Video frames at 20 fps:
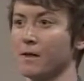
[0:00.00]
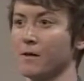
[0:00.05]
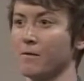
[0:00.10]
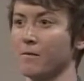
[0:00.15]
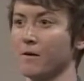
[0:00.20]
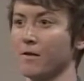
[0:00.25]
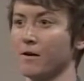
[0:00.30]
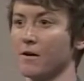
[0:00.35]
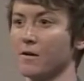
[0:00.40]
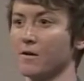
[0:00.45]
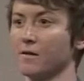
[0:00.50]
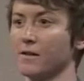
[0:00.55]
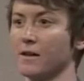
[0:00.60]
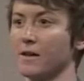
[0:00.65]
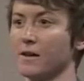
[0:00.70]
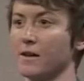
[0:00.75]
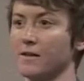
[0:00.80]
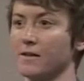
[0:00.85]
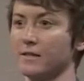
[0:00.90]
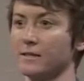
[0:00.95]
With her
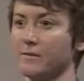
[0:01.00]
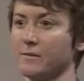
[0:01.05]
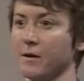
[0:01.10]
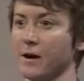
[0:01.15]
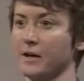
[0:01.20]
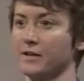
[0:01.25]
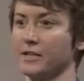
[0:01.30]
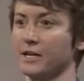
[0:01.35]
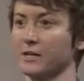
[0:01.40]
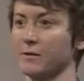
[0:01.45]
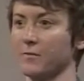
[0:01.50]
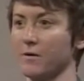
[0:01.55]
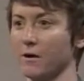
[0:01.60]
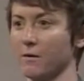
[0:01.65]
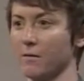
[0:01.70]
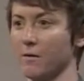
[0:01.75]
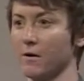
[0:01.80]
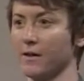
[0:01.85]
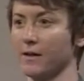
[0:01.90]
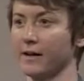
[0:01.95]
lead on this project, we are
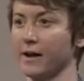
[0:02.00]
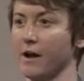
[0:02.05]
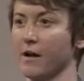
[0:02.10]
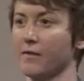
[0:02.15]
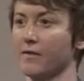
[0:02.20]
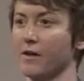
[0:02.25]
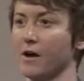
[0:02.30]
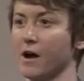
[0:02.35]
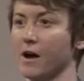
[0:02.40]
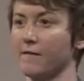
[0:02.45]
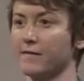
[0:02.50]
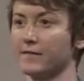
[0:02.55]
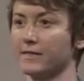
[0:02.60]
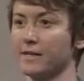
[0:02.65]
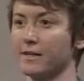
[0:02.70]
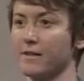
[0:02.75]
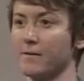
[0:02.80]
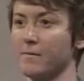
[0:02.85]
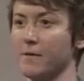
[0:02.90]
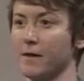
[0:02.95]
rolling out the Harvest
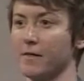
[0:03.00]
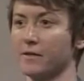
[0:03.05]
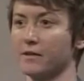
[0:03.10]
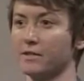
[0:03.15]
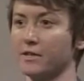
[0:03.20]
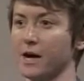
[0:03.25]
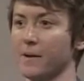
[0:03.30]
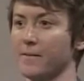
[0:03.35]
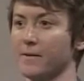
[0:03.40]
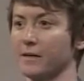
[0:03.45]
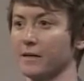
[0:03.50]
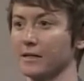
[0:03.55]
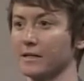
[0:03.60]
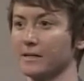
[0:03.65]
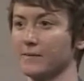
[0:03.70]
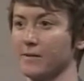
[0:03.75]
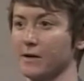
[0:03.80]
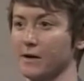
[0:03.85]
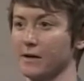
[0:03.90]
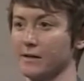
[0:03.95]
of the Month shopping
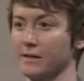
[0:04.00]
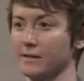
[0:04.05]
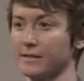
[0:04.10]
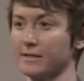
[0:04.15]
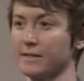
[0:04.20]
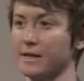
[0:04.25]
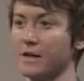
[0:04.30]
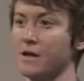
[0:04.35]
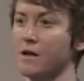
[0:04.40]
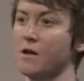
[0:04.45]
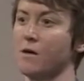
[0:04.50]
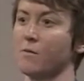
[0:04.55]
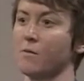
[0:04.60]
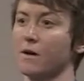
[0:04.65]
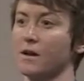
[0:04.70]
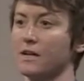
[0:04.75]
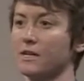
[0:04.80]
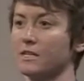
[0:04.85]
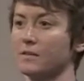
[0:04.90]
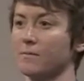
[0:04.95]
experience, where
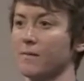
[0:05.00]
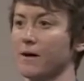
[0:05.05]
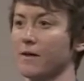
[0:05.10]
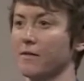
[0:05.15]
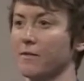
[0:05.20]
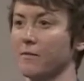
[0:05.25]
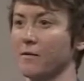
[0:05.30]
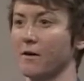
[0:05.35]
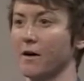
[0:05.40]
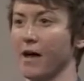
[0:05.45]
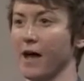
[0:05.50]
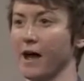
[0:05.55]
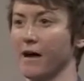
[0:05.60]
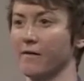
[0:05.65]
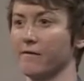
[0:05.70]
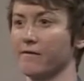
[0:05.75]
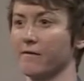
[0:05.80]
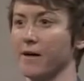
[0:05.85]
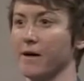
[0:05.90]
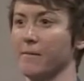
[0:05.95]
each month we will
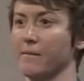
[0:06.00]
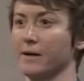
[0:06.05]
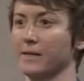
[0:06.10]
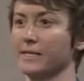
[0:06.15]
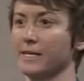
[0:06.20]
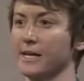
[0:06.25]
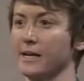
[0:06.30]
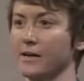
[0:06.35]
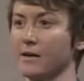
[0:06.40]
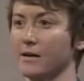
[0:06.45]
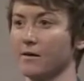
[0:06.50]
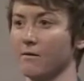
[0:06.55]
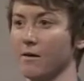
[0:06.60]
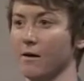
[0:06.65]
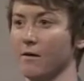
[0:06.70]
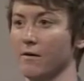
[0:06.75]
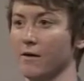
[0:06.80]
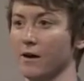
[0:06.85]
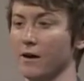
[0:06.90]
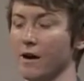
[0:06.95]
have a
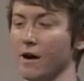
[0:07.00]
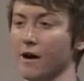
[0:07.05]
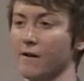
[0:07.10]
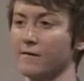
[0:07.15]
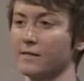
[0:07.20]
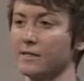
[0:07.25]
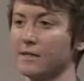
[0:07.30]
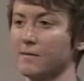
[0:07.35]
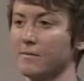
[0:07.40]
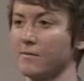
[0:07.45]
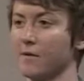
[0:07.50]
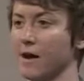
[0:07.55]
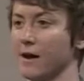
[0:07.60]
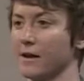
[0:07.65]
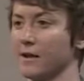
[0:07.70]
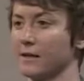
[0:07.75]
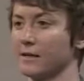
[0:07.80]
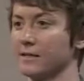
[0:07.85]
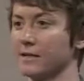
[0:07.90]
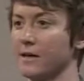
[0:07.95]
Montana-grown and harvested
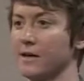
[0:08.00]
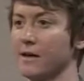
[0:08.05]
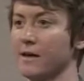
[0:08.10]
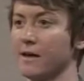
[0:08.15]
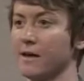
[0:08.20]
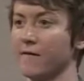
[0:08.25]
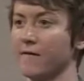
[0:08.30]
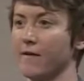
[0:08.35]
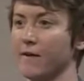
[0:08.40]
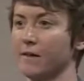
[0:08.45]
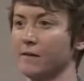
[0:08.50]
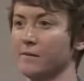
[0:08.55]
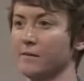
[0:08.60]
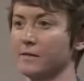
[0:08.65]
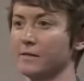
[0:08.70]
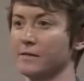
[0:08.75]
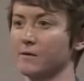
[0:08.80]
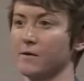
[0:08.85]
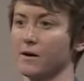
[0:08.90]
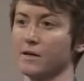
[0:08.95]
product available
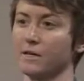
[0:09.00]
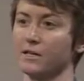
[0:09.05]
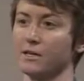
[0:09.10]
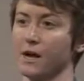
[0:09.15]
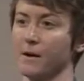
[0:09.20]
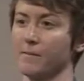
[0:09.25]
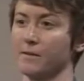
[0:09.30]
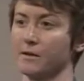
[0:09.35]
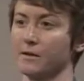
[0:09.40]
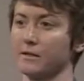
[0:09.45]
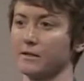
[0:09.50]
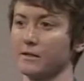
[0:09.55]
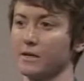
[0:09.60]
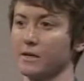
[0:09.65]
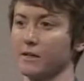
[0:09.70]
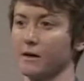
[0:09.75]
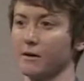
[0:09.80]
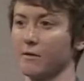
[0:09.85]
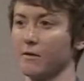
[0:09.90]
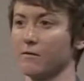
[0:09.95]
to our shoppers,
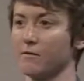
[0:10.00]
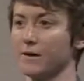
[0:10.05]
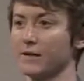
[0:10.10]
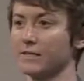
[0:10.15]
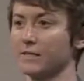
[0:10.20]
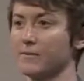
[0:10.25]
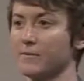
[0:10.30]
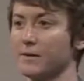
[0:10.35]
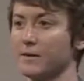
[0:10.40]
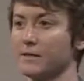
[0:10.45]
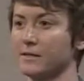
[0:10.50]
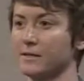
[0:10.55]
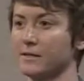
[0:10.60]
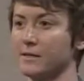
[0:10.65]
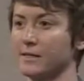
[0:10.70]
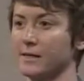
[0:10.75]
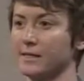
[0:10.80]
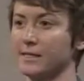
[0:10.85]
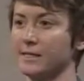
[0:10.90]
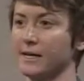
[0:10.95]
along with recipes
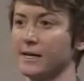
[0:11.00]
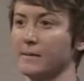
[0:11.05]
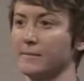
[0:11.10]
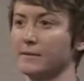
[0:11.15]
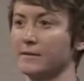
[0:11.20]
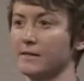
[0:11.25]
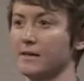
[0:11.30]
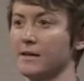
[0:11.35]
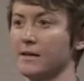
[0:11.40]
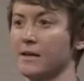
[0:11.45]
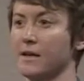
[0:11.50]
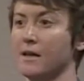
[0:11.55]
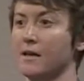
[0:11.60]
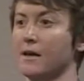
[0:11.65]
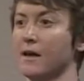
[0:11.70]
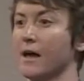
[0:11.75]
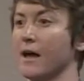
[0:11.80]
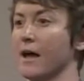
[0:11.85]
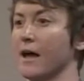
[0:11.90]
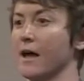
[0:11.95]
and tips
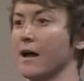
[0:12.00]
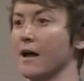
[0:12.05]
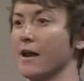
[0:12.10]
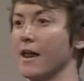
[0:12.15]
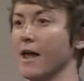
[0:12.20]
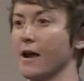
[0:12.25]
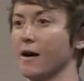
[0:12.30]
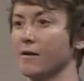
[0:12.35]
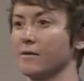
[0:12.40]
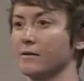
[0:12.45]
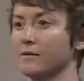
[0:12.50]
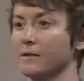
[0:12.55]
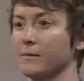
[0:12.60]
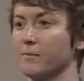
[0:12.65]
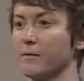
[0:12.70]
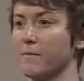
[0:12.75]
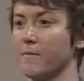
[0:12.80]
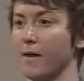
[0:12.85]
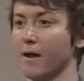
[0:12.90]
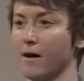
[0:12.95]
on how to
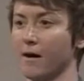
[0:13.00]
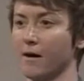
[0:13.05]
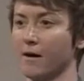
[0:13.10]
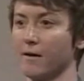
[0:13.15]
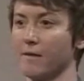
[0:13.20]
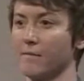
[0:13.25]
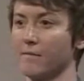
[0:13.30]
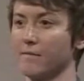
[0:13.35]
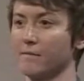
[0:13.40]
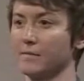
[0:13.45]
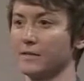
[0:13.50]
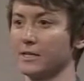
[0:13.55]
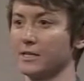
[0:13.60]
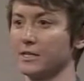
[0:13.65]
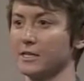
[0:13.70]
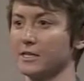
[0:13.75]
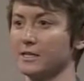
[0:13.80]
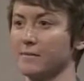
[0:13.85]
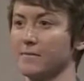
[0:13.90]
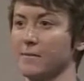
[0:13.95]
prepare
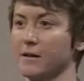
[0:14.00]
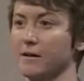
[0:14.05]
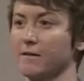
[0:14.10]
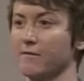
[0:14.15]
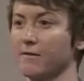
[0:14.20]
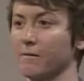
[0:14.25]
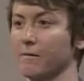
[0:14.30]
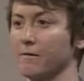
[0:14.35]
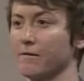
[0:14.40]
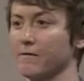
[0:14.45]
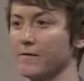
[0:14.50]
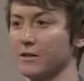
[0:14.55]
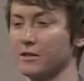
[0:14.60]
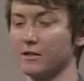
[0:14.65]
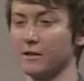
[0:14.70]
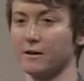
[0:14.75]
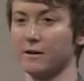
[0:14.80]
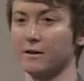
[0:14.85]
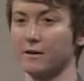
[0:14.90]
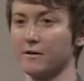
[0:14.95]
dishes made from the
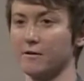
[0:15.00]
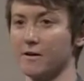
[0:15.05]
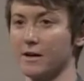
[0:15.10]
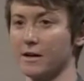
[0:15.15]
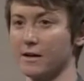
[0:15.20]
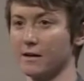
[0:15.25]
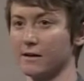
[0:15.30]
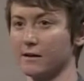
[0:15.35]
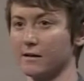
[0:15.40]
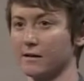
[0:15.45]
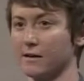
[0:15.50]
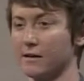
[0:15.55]
featured ingredient.